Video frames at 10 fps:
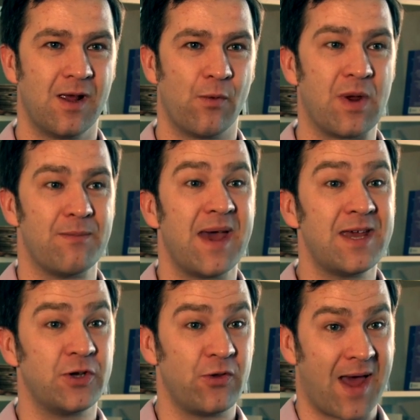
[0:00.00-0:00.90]
We may
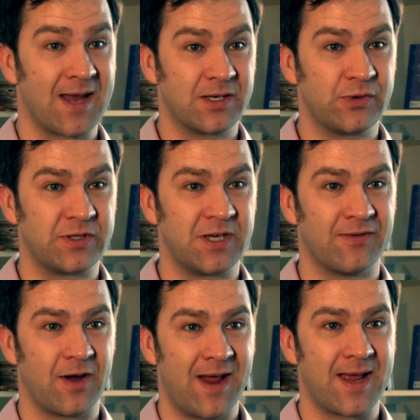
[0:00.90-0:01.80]
do that to achieve
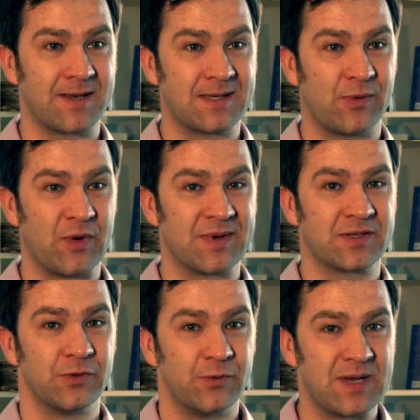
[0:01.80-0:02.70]
our ends, but we must
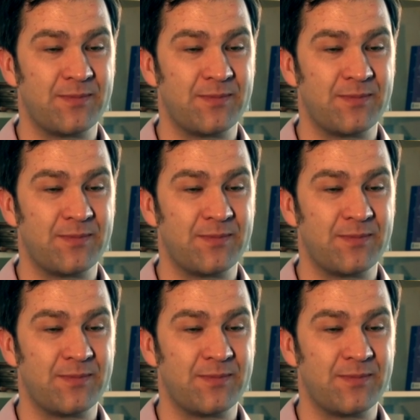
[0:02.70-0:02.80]
always